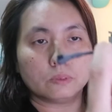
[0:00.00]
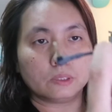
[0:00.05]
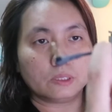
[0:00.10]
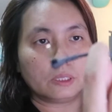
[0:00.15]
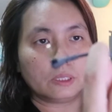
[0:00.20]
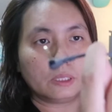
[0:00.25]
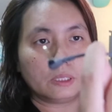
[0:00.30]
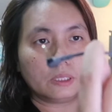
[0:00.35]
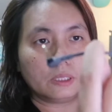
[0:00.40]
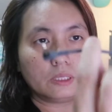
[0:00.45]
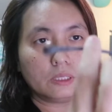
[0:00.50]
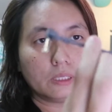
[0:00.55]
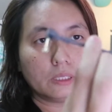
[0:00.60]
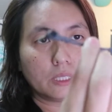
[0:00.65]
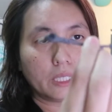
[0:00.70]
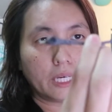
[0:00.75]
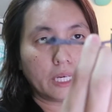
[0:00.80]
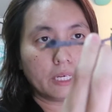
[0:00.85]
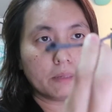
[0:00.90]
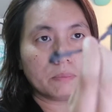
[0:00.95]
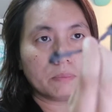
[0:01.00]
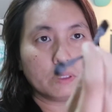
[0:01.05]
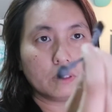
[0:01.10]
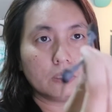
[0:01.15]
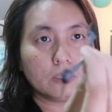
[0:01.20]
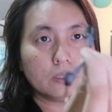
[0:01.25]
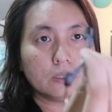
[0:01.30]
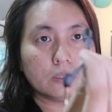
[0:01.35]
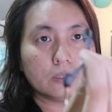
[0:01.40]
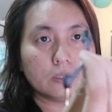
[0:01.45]
the
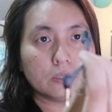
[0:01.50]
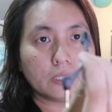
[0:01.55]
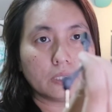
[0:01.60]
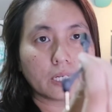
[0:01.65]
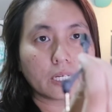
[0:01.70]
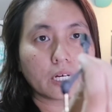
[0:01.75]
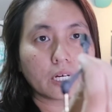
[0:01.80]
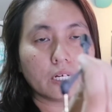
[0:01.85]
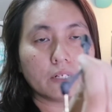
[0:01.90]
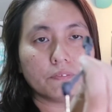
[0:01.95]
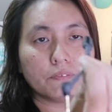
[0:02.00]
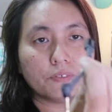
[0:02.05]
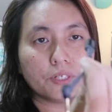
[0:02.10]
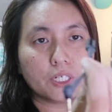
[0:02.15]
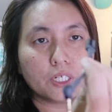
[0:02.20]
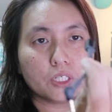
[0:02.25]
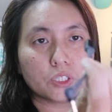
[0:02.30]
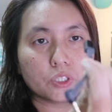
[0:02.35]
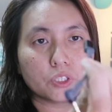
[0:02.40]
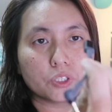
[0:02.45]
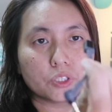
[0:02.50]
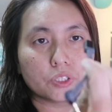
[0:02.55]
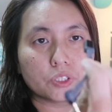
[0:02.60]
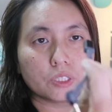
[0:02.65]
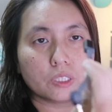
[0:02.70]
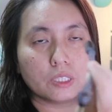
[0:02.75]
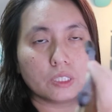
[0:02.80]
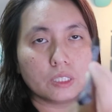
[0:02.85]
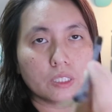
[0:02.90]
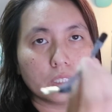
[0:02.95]
cable that converts
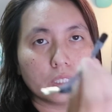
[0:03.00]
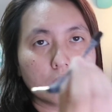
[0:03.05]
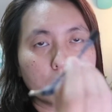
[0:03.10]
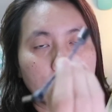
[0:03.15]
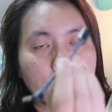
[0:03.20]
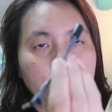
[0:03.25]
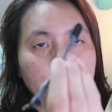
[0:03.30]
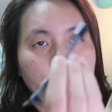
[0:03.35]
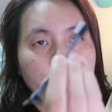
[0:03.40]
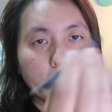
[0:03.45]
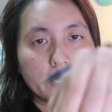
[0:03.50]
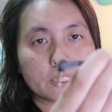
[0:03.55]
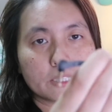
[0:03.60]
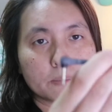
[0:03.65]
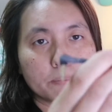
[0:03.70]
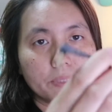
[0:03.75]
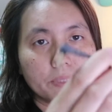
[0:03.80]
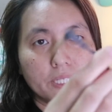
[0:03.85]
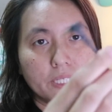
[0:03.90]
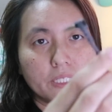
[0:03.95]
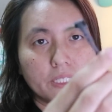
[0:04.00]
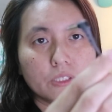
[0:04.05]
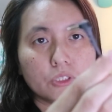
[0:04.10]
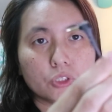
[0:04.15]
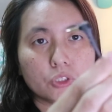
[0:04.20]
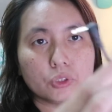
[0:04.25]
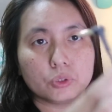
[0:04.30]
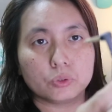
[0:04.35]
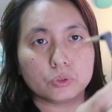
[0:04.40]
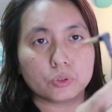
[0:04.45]
USB
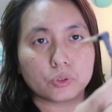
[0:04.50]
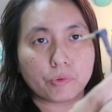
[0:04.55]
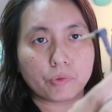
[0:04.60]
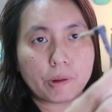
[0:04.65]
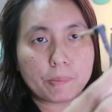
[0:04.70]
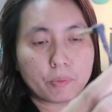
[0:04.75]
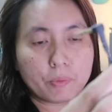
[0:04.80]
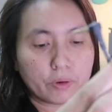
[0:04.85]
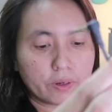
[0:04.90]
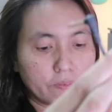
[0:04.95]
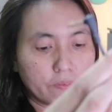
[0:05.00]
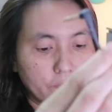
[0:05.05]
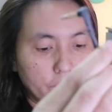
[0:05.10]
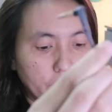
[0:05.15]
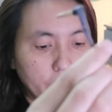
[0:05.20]
to 3.5.